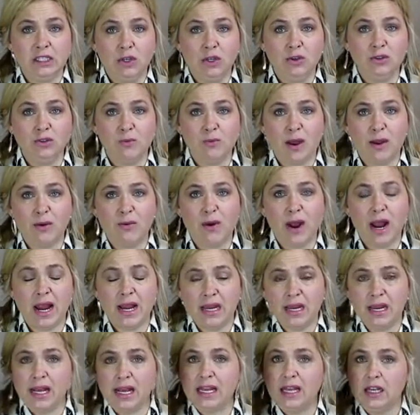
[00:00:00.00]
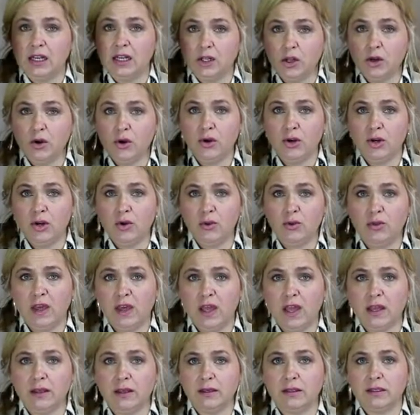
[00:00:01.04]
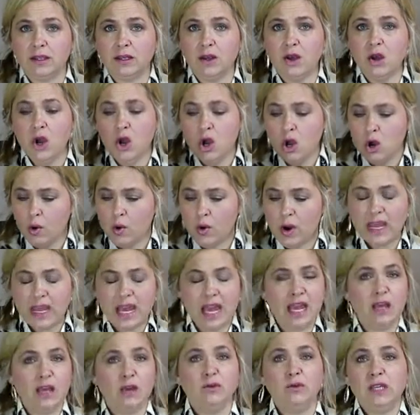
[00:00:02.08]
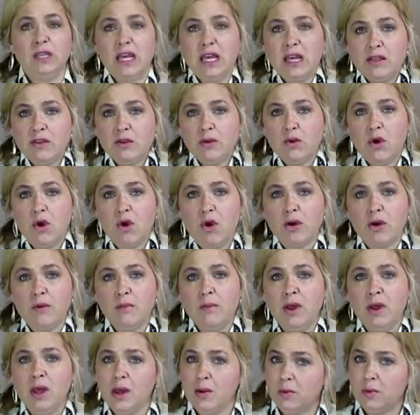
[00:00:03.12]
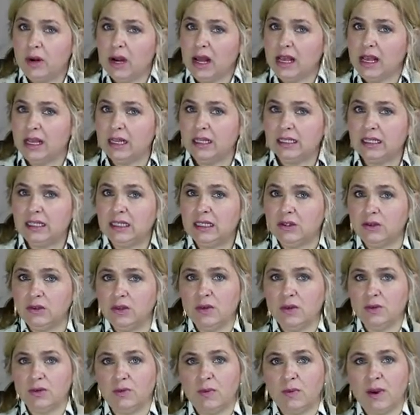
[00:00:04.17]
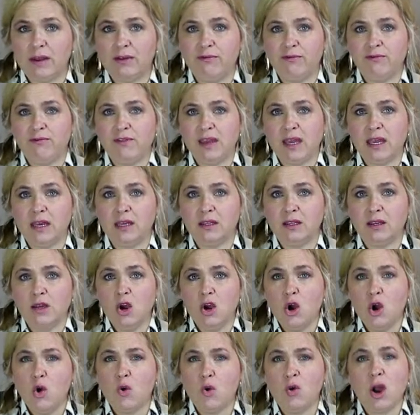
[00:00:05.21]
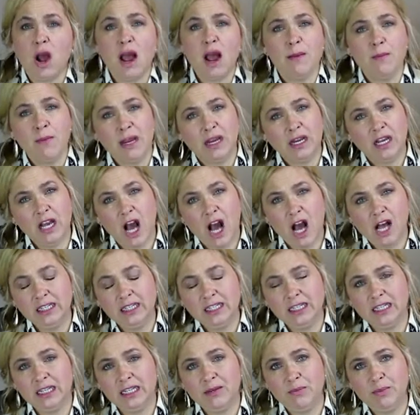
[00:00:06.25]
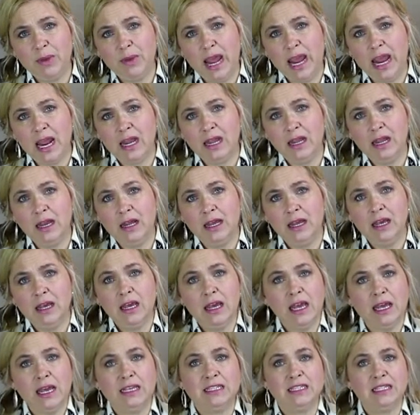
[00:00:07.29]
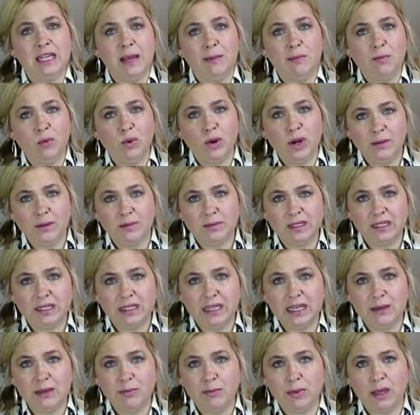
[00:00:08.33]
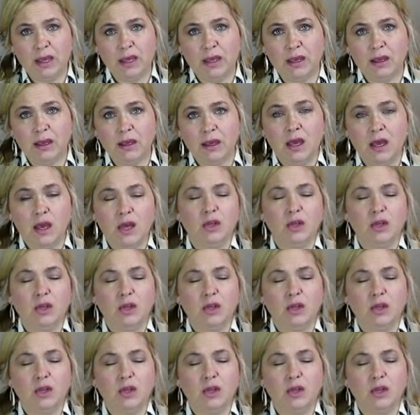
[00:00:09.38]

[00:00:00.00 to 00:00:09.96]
use my right and I can learn new things. Or I can't use either arm, but I can still use my feet. Or I'm in constant pain except when I'm sleeping.